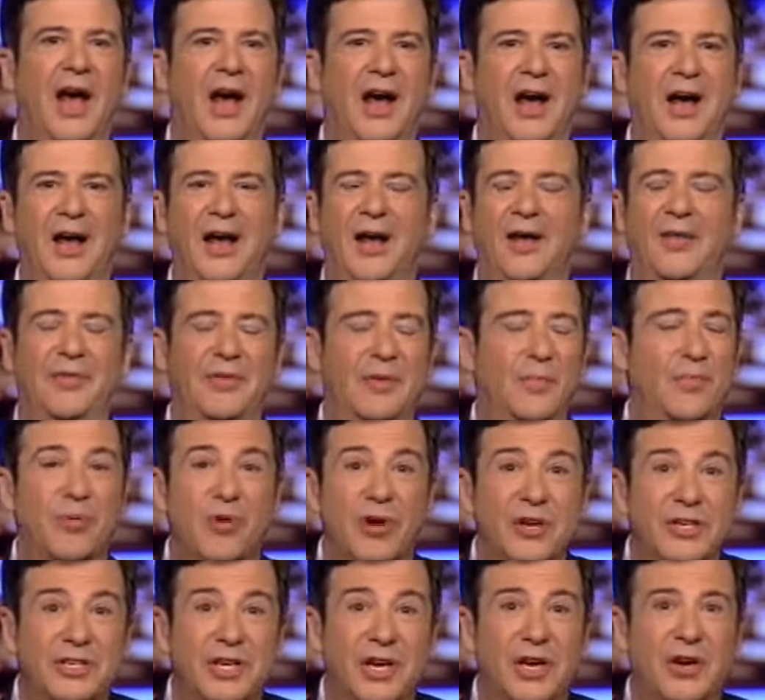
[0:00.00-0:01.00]
The
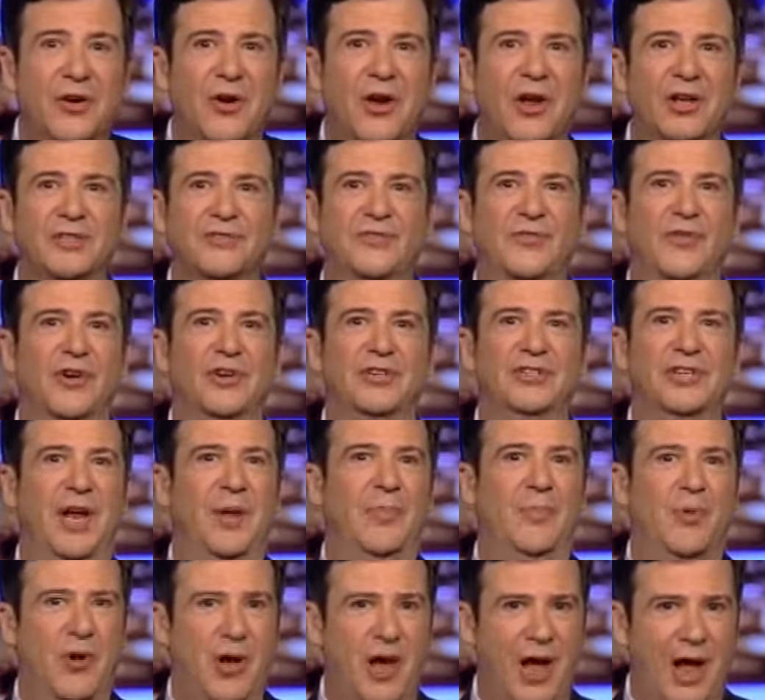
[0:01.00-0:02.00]
printing costs, for
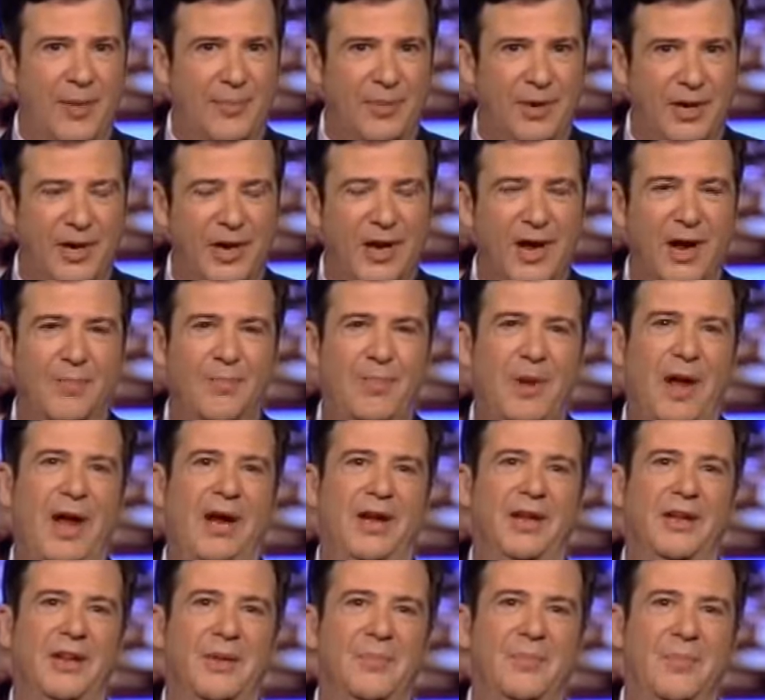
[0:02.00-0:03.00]
example, have been cut
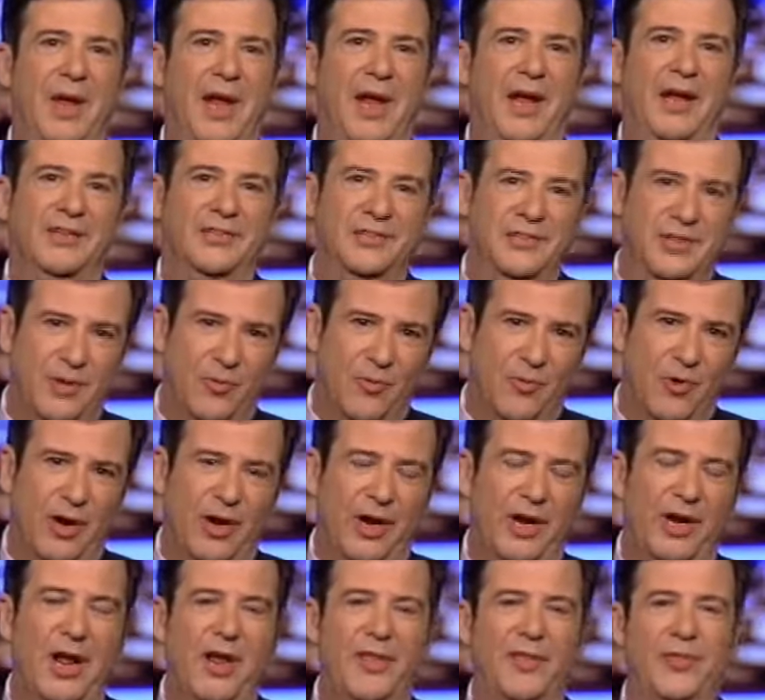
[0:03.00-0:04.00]
back in the past. They
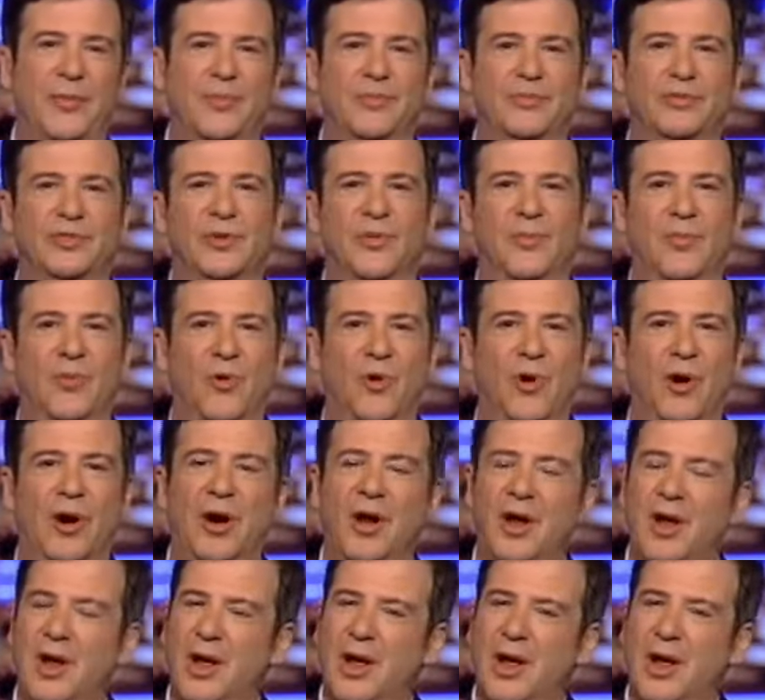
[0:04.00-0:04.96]
want to cut them some more.